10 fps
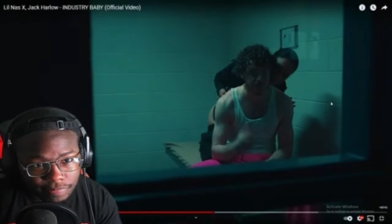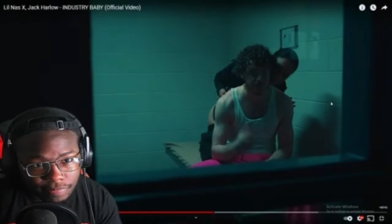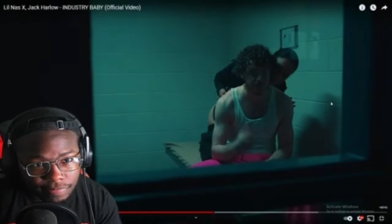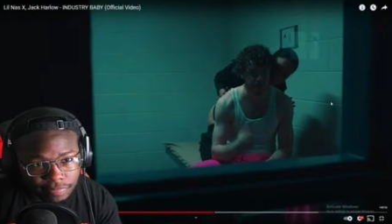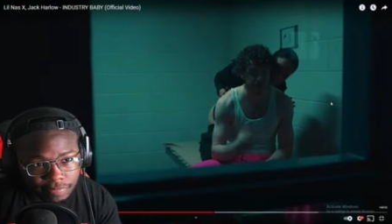
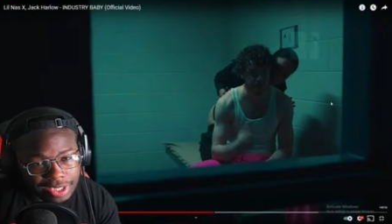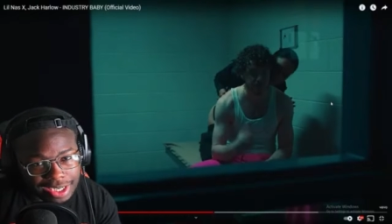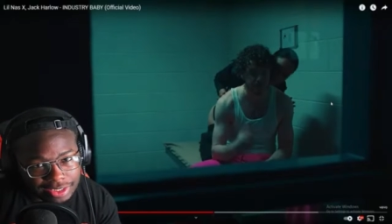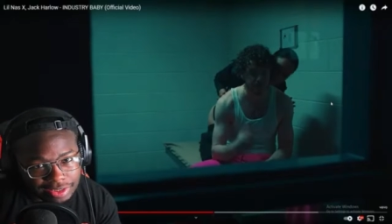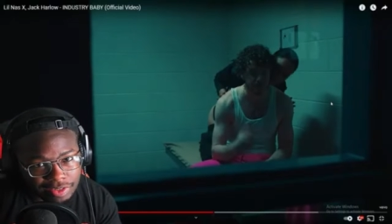Lil Nas is
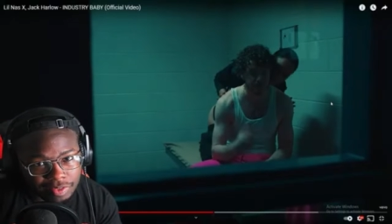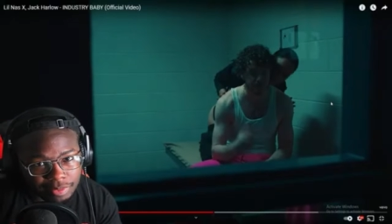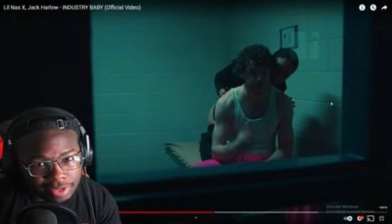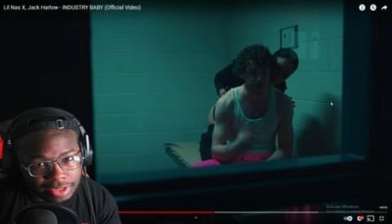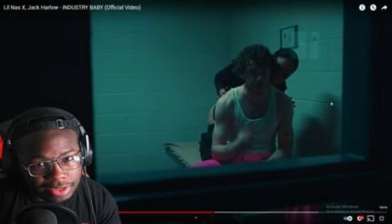homeboy in
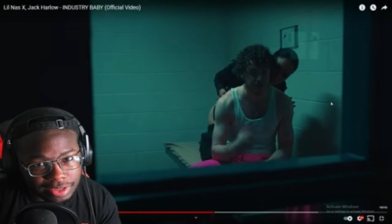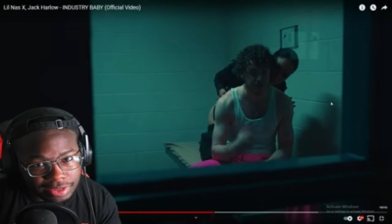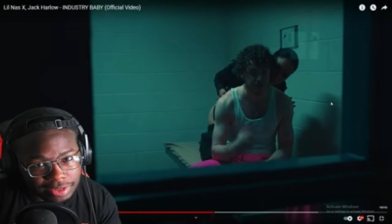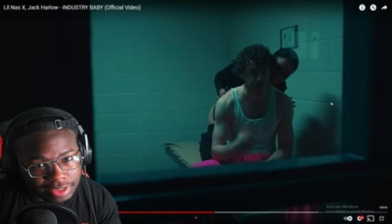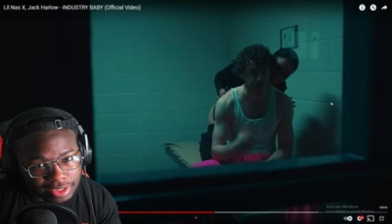the, in the
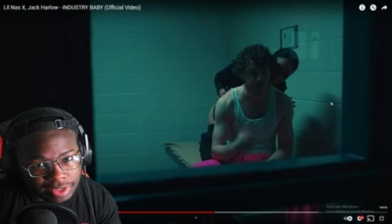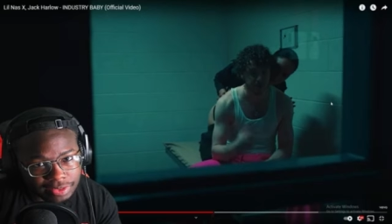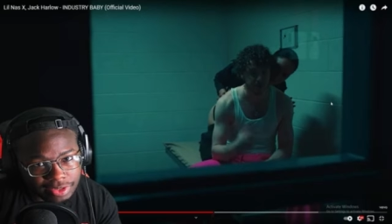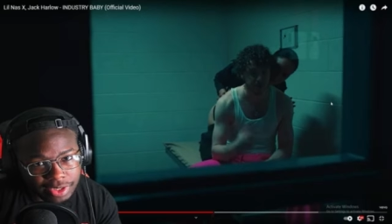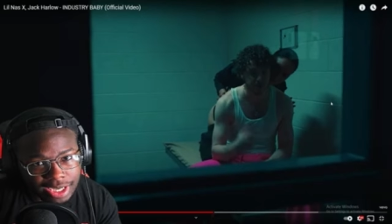cell. You know
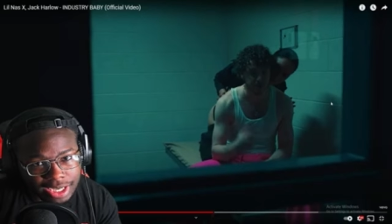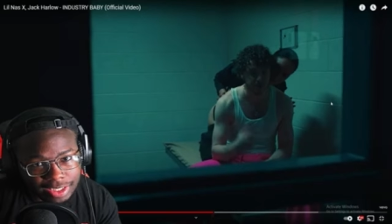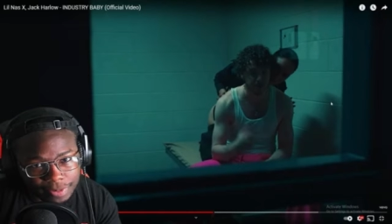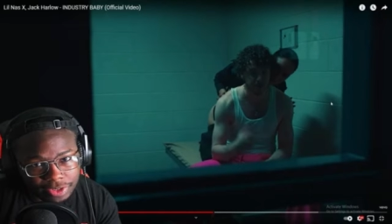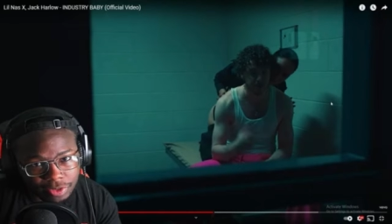he got special
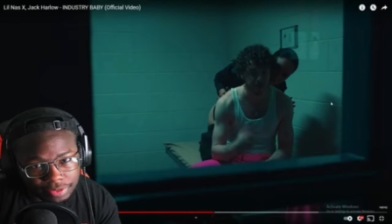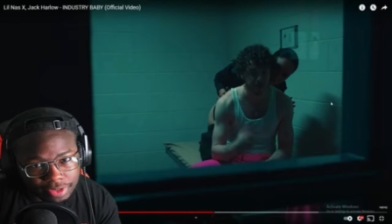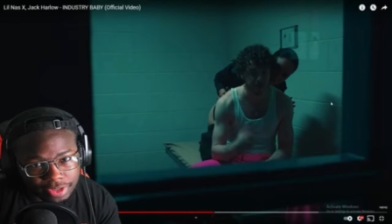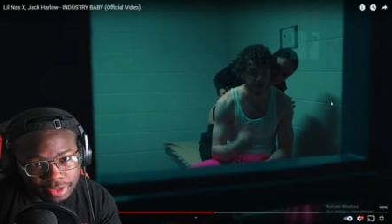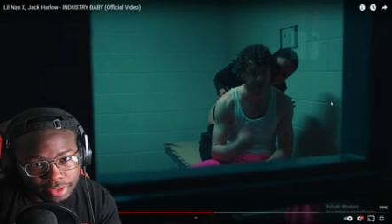
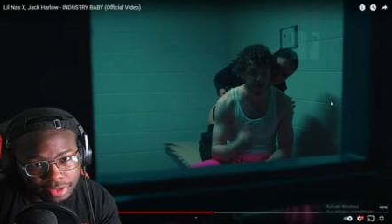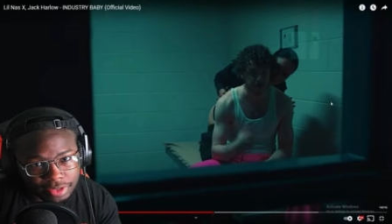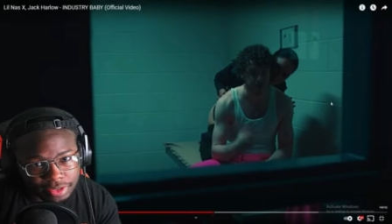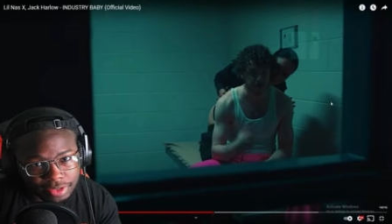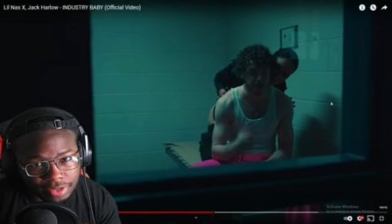privileges.
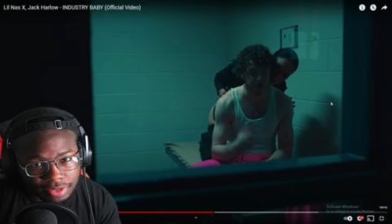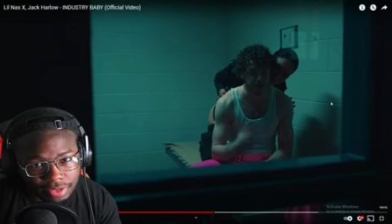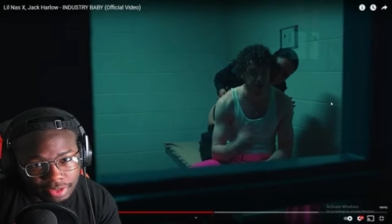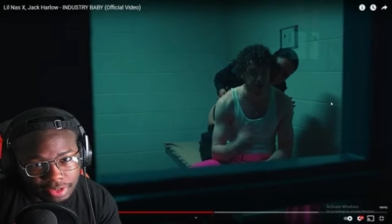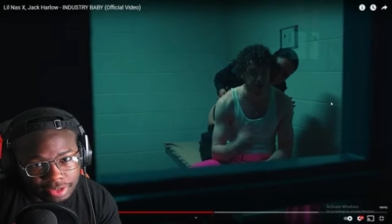So
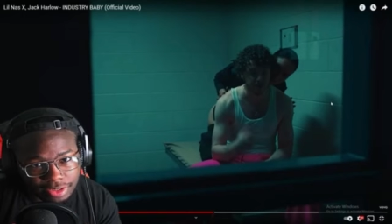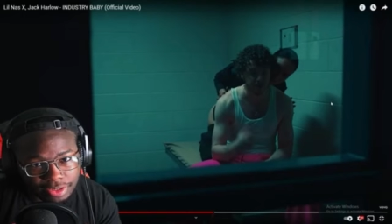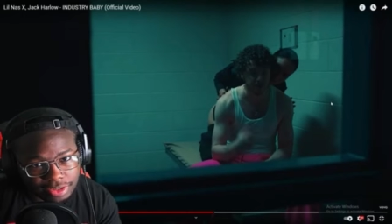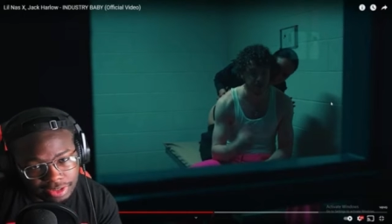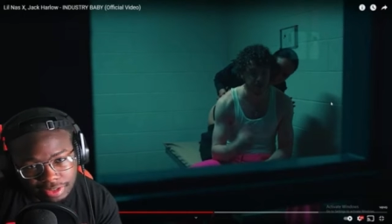he,
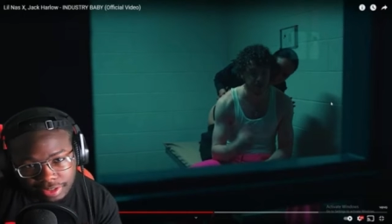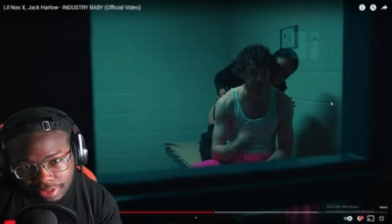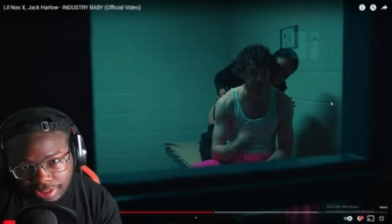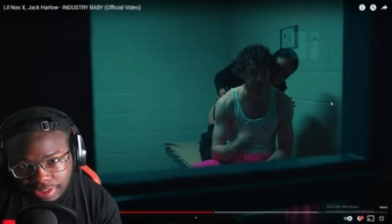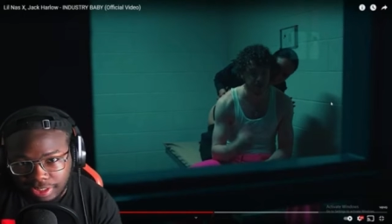he he
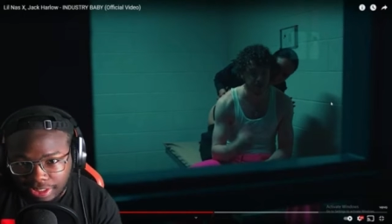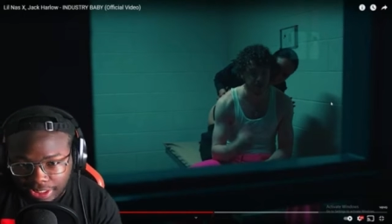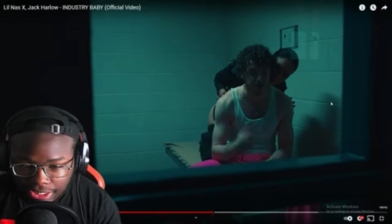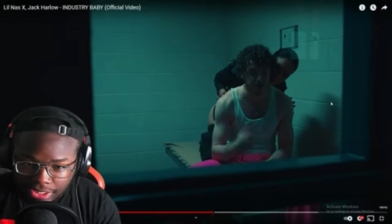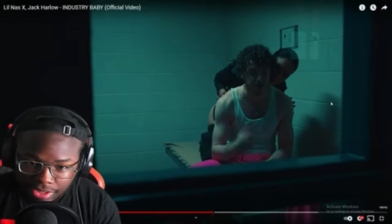said, "Can I get
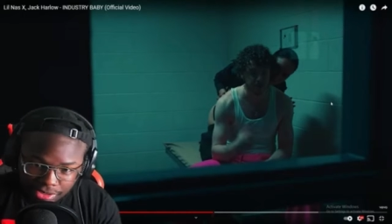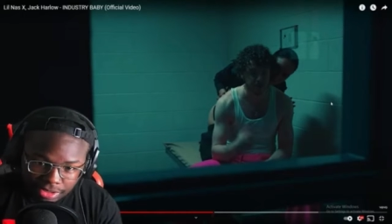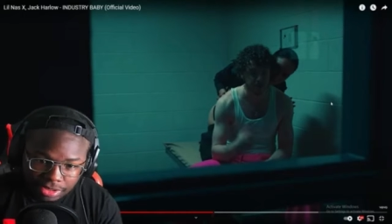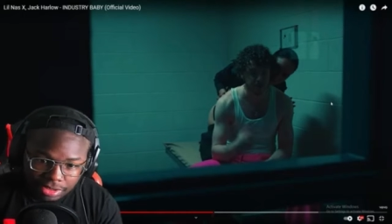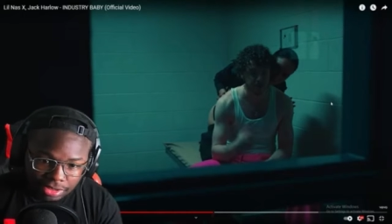a girl in the
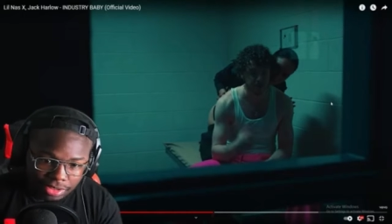cell?"